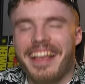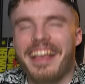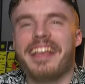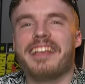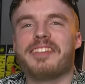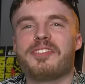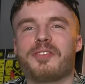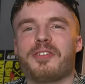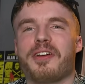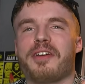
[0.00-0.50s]

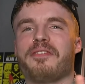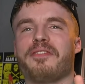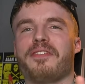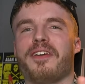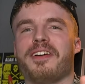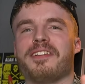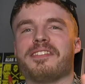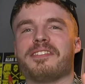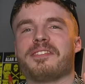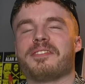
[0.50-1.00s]
It's alright,
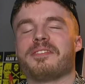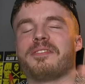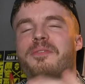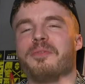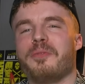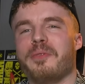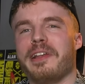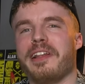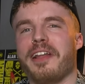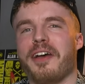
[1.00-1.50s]
France.
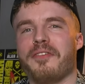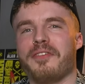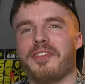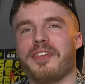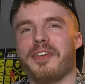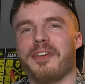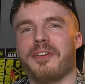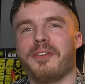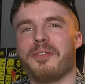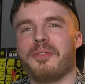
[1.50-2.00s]
We love
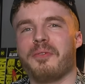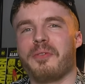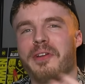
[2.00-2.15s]
you.